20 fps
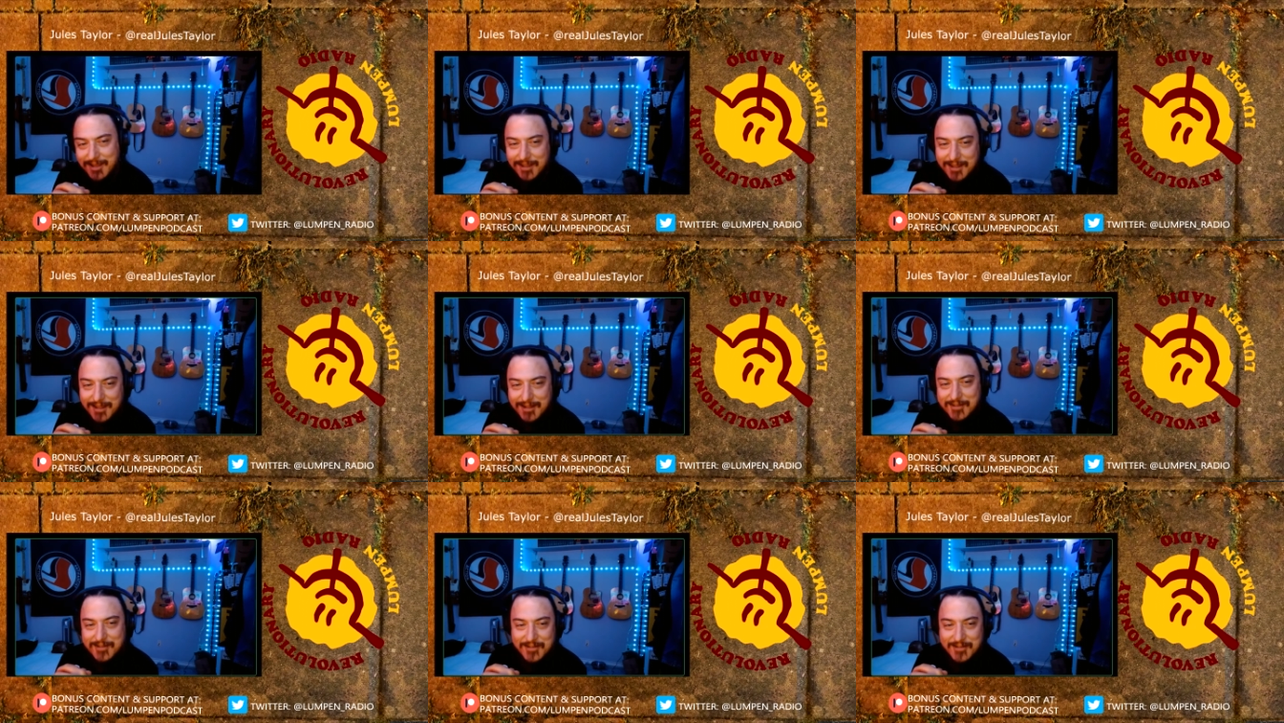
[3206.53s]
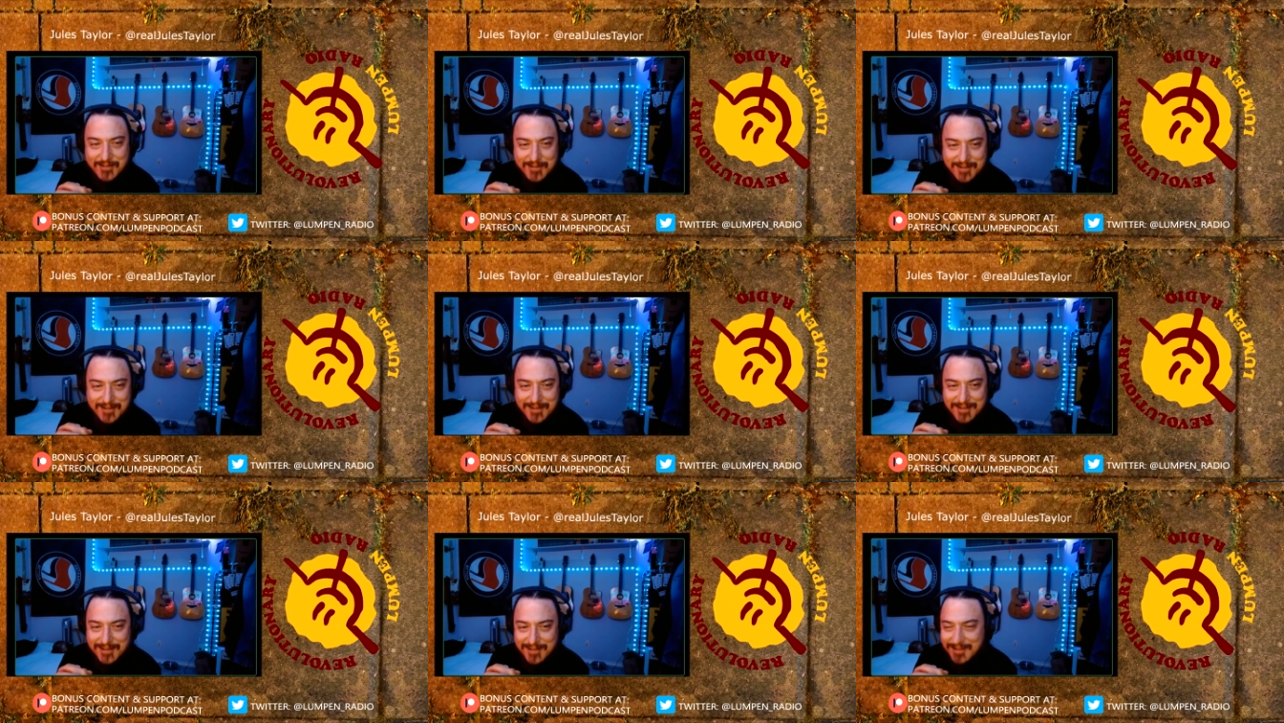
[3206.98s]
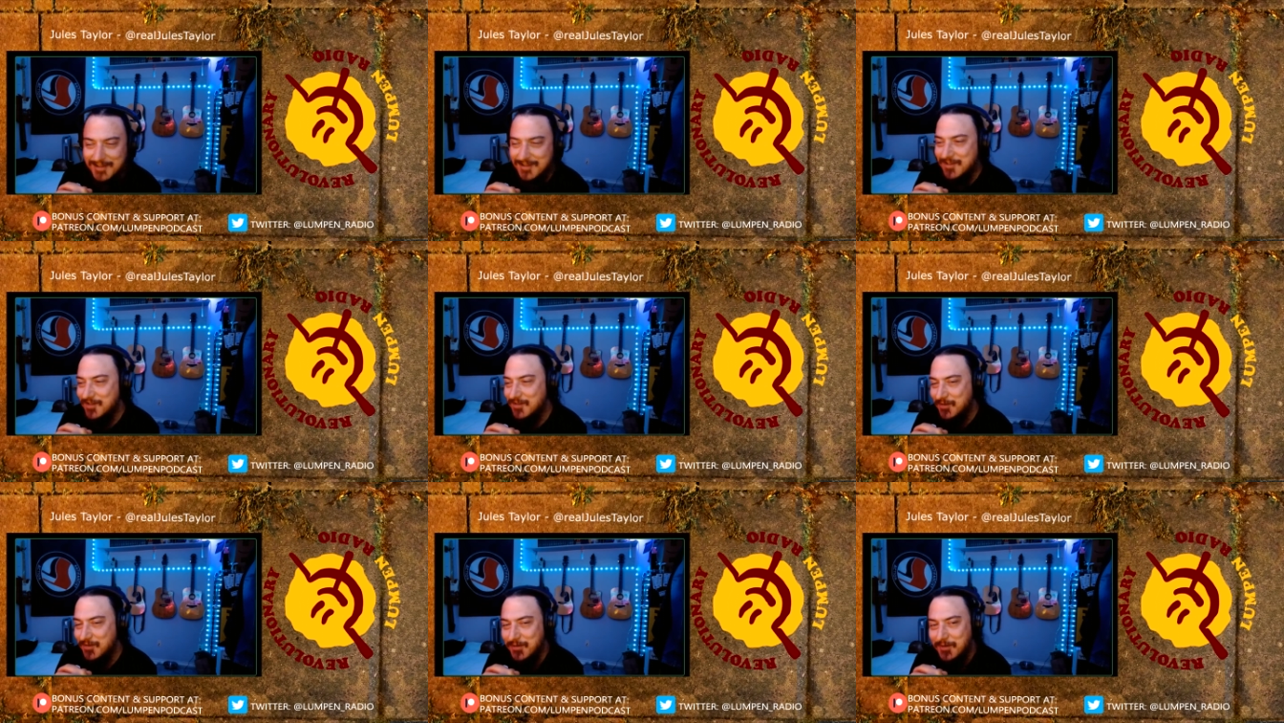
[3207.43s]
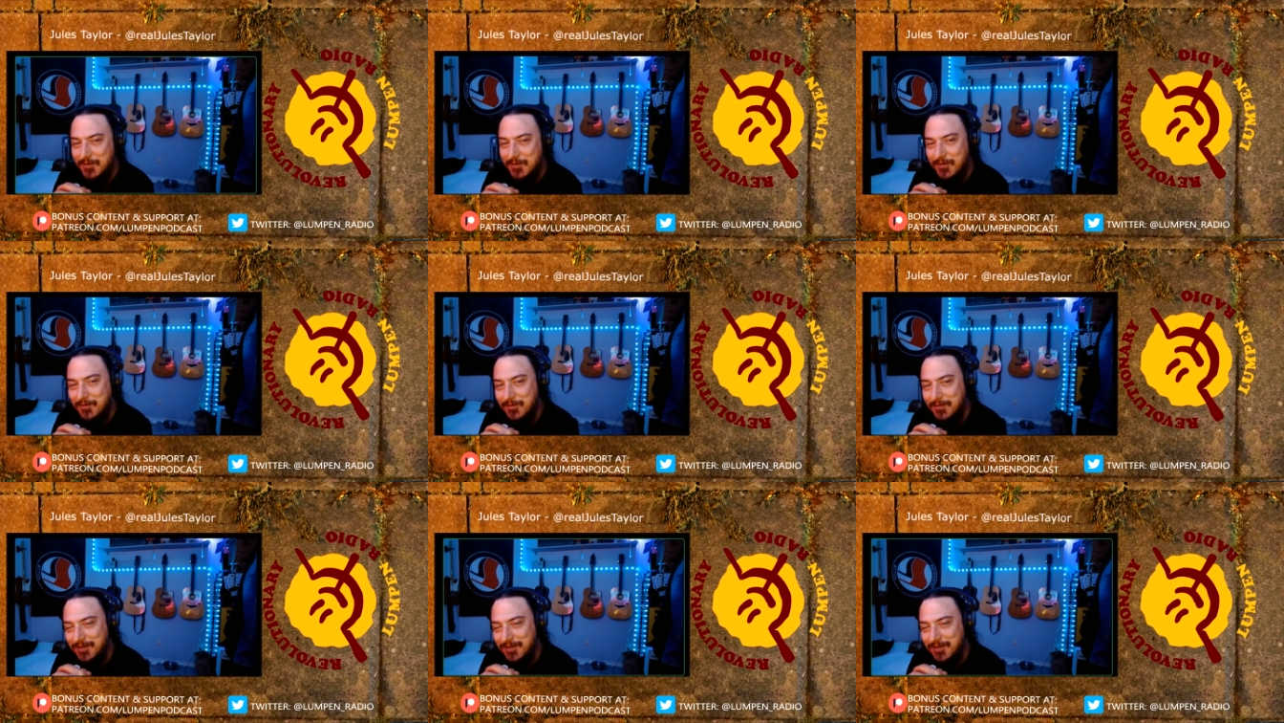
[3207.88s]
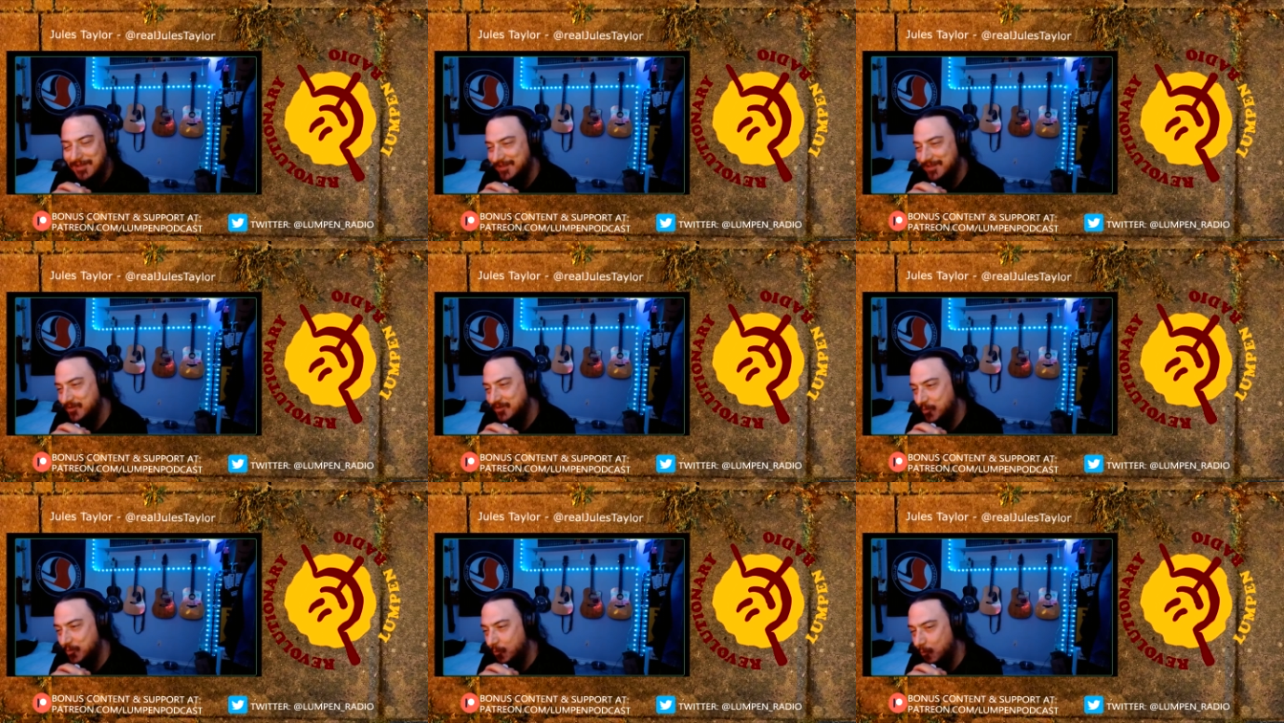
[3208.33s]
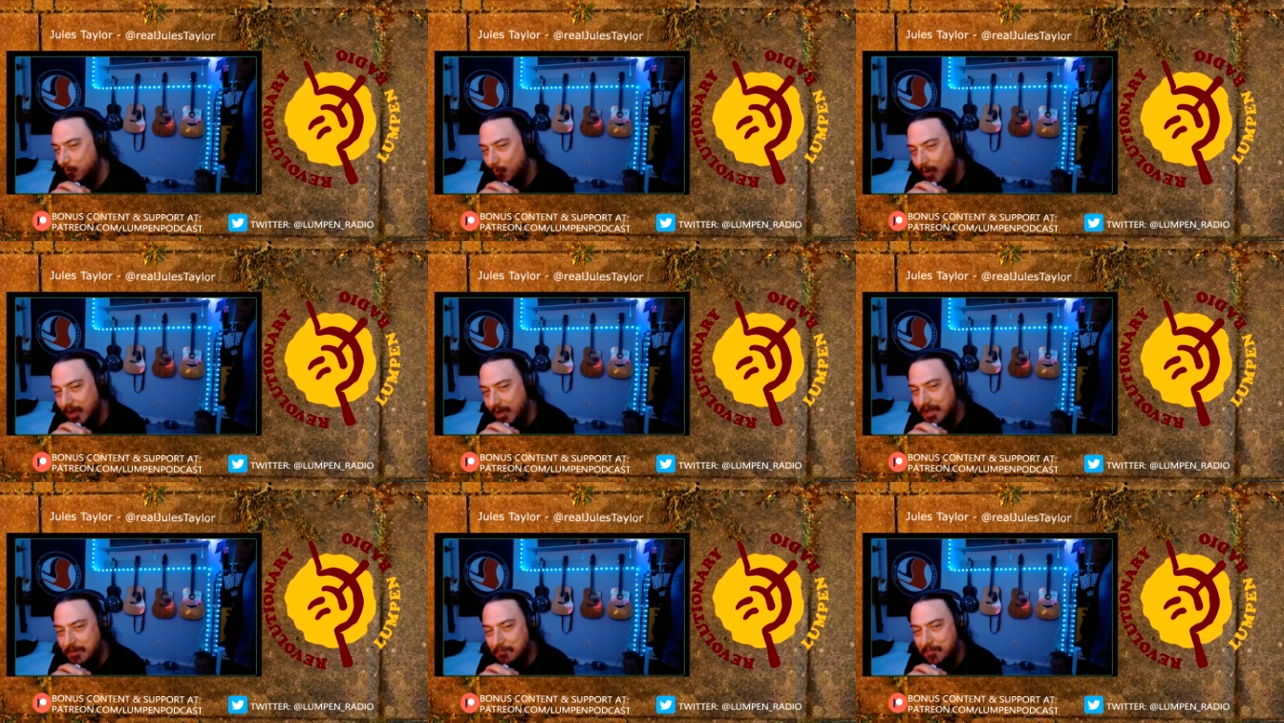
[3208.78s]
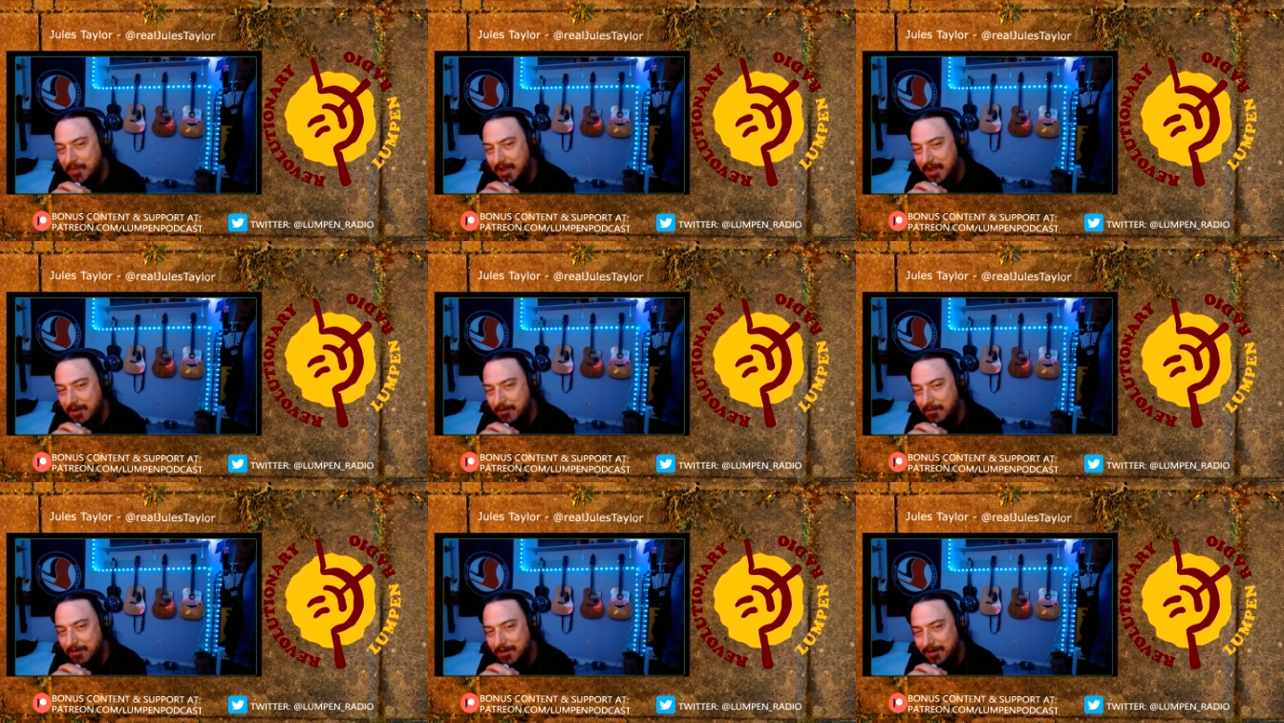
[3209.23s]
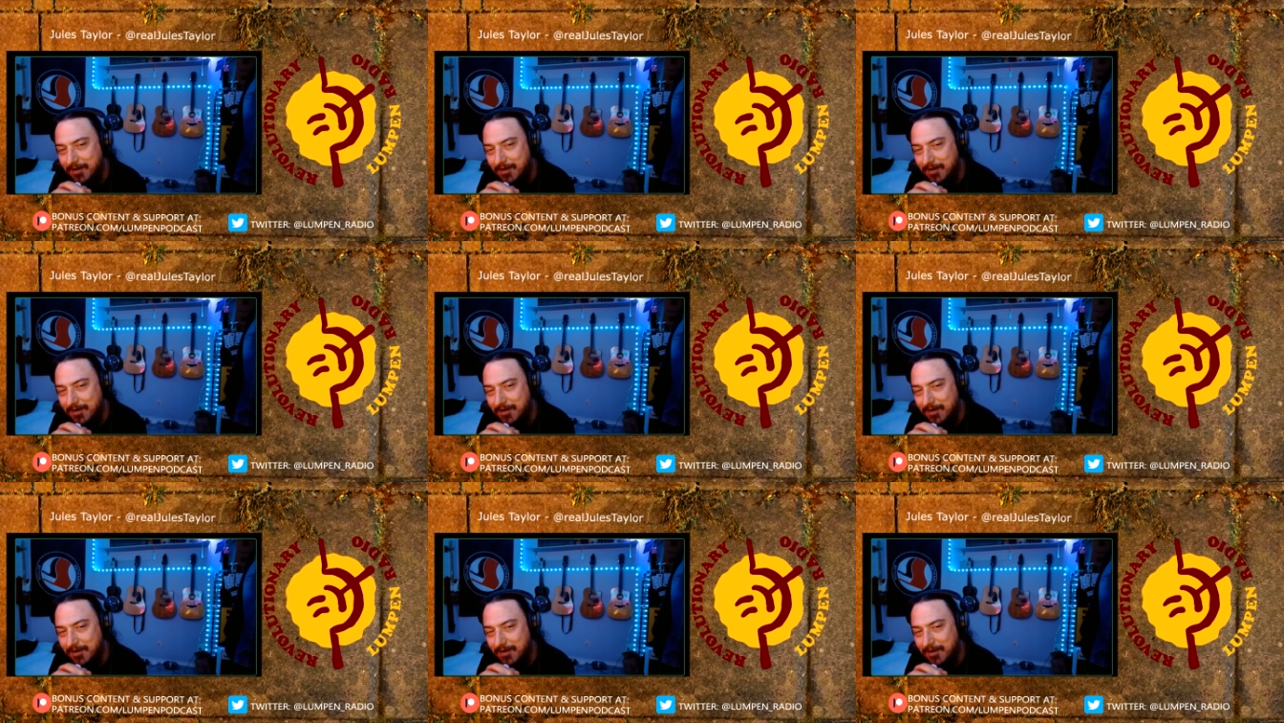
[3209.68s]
That's this is this is great, man.